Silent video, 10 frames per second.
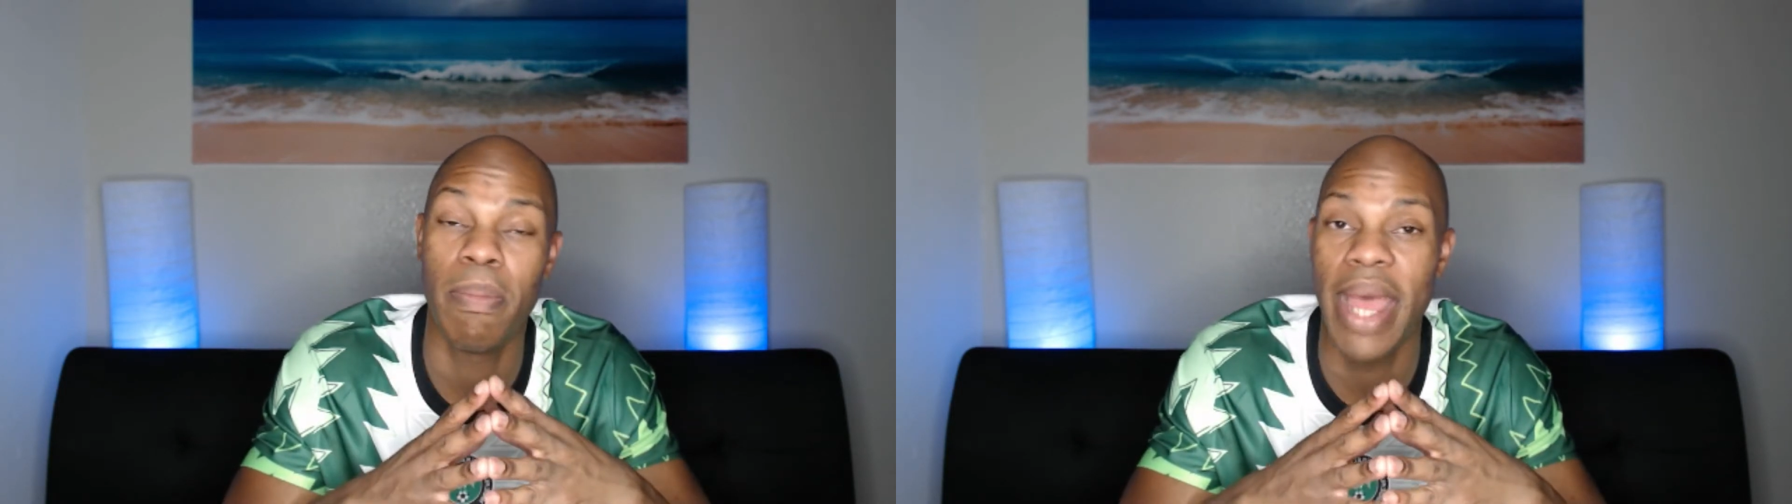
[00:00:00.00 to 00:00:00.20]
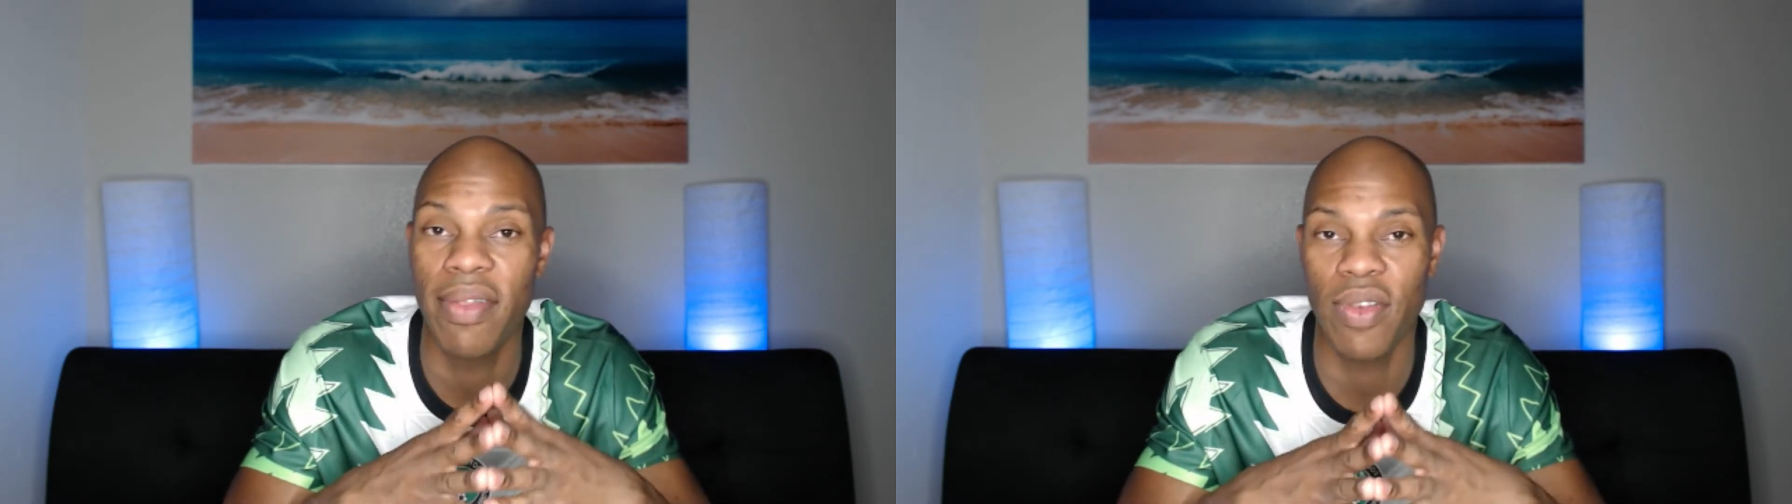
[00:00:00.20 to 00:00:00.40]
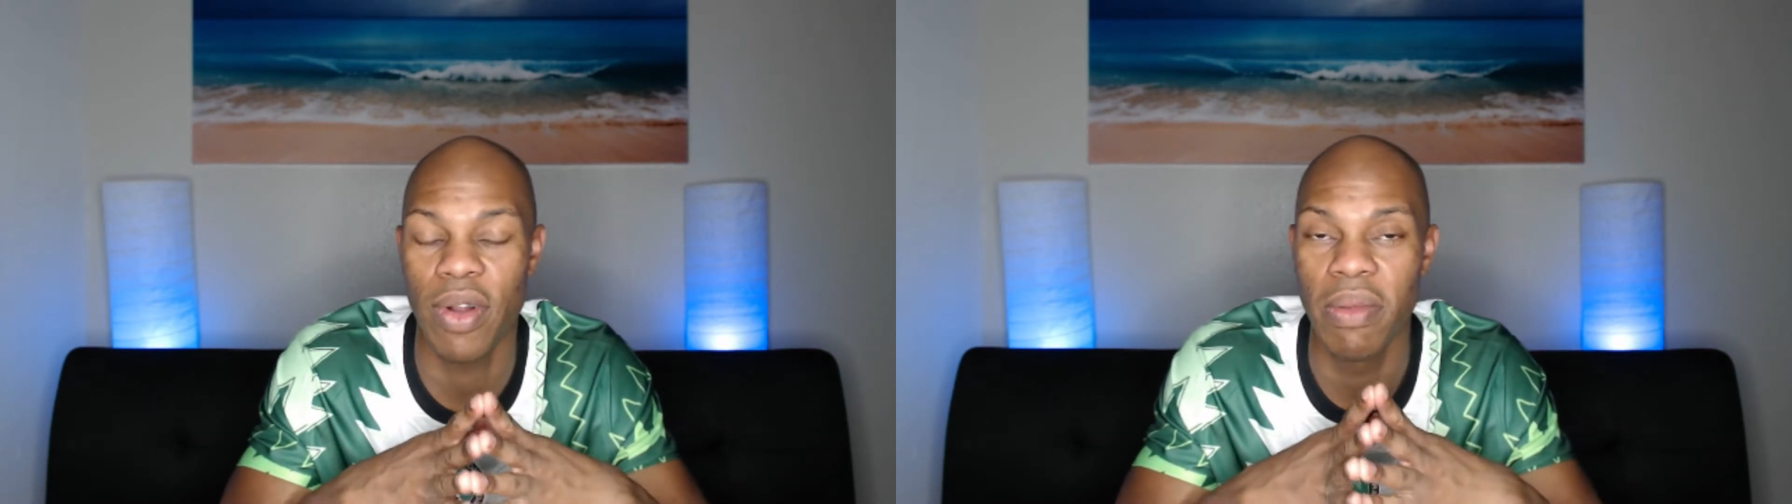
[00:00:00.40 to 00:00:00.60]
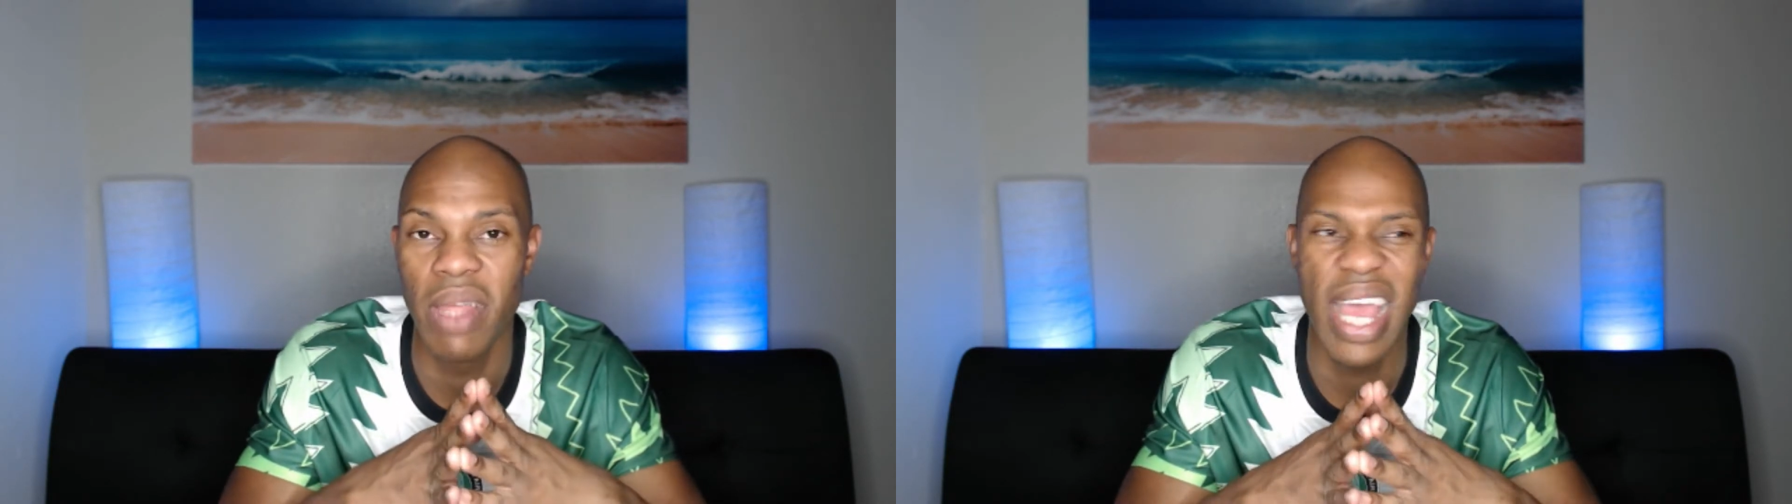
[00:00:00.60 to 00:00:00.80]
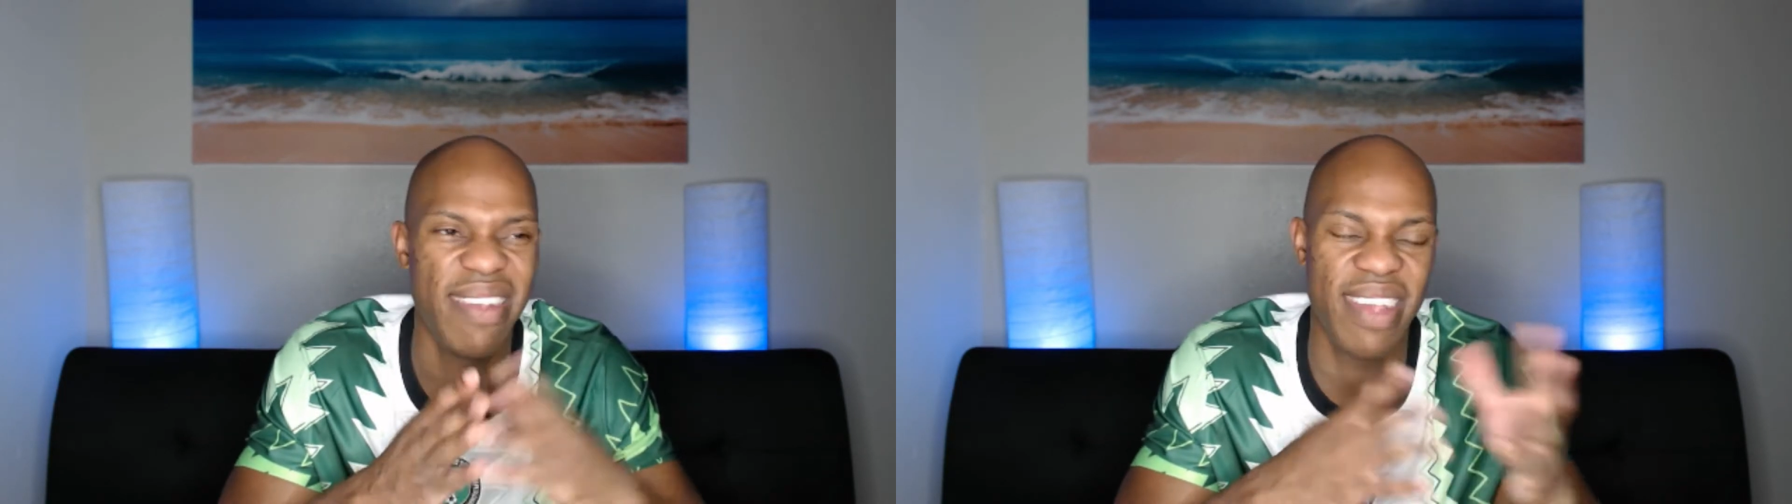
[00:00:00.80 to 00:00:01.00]
banter
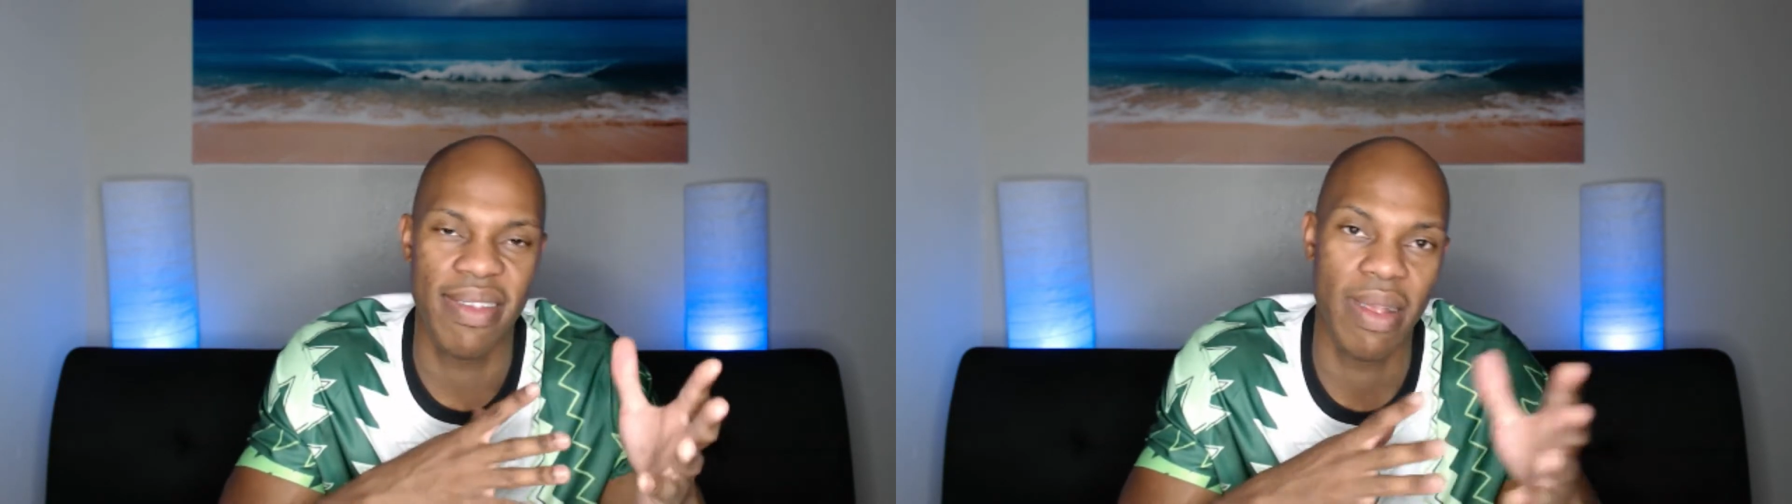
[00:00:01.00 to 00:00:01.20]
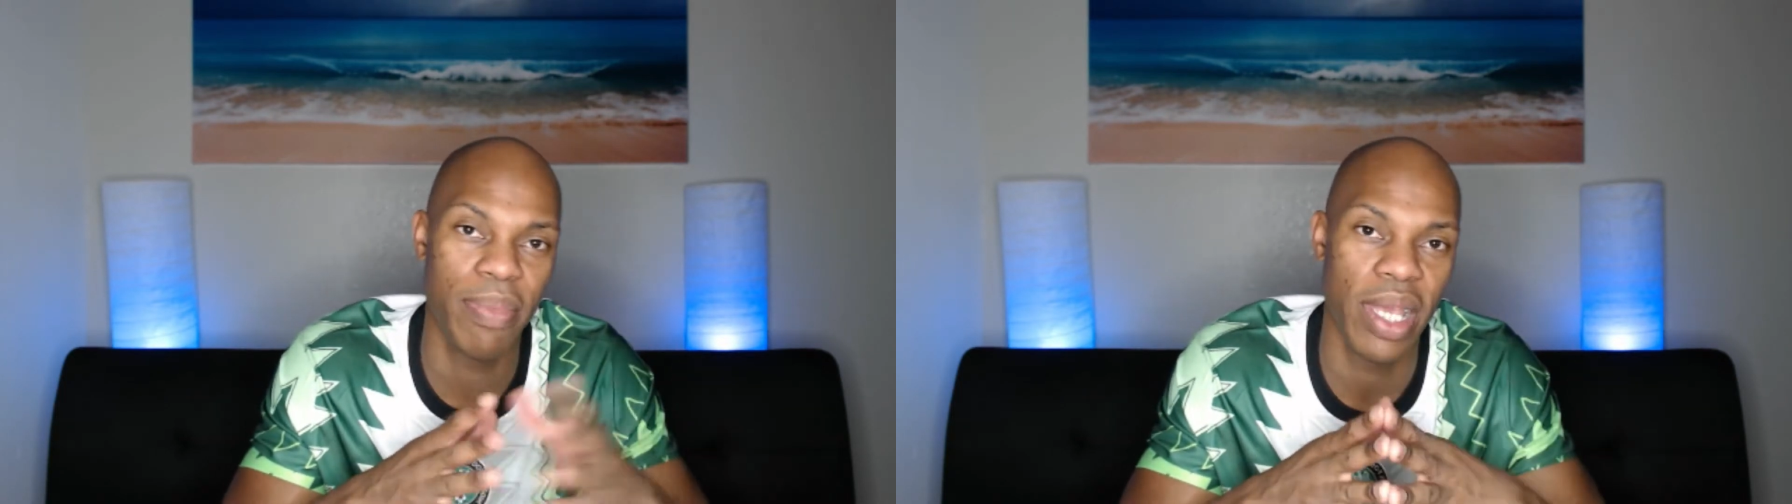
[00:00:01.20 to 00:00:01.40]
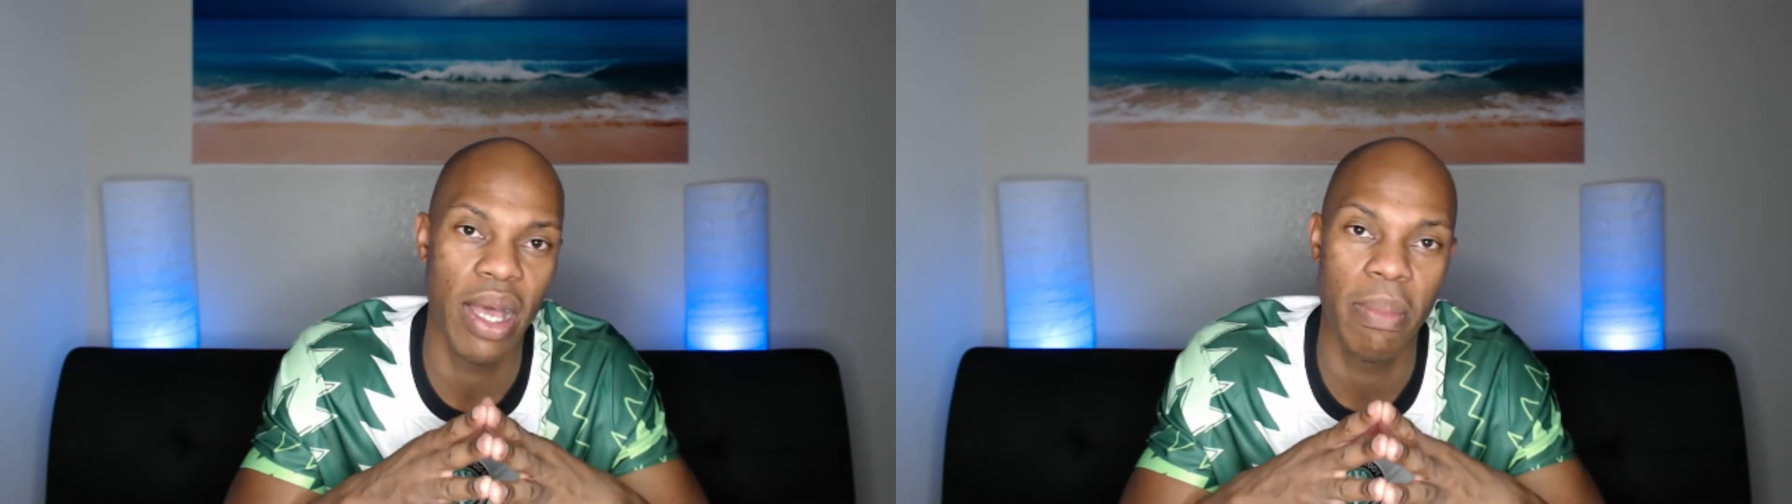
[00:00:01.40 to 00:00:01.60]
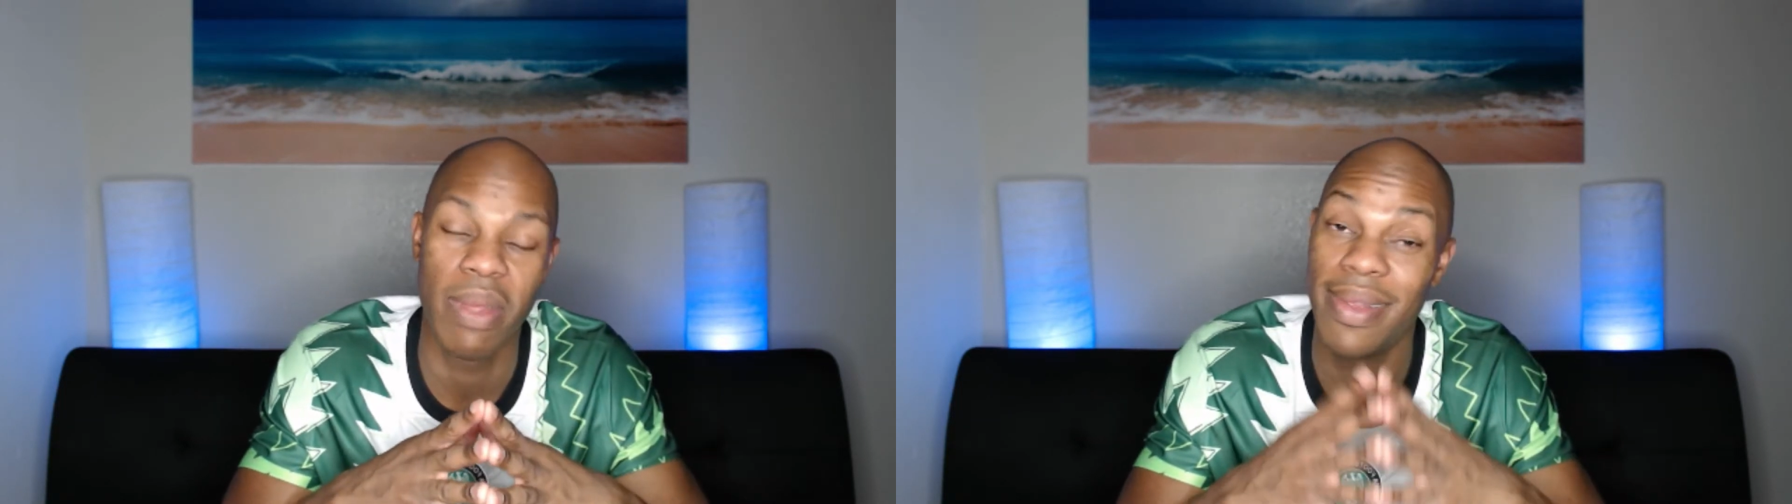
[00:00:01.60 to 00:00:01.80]
and set something up.